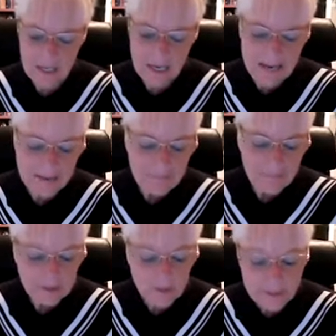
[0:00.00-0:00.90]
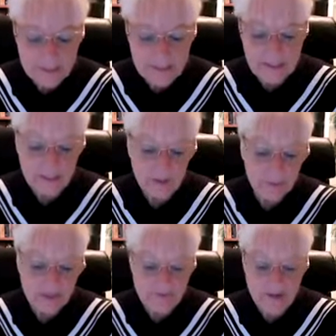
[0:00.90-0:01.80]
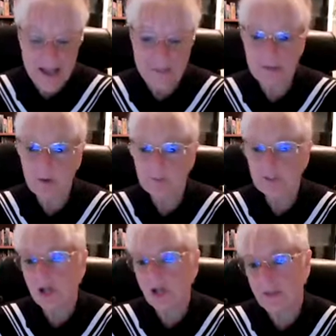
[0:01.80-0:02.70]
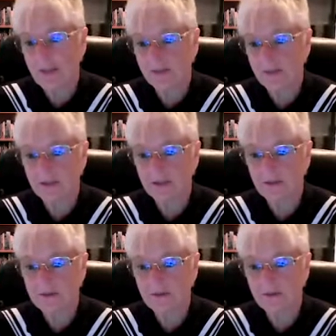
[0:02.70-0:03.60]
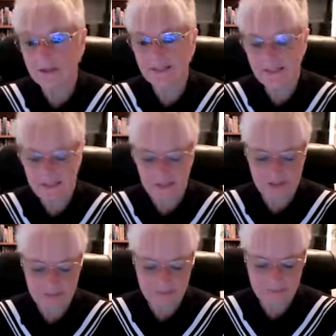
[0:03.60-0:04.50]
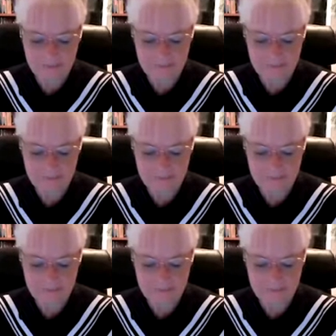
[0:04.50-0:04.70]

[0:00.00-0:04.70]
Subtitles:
by 2025 in almost all healthcare organizations.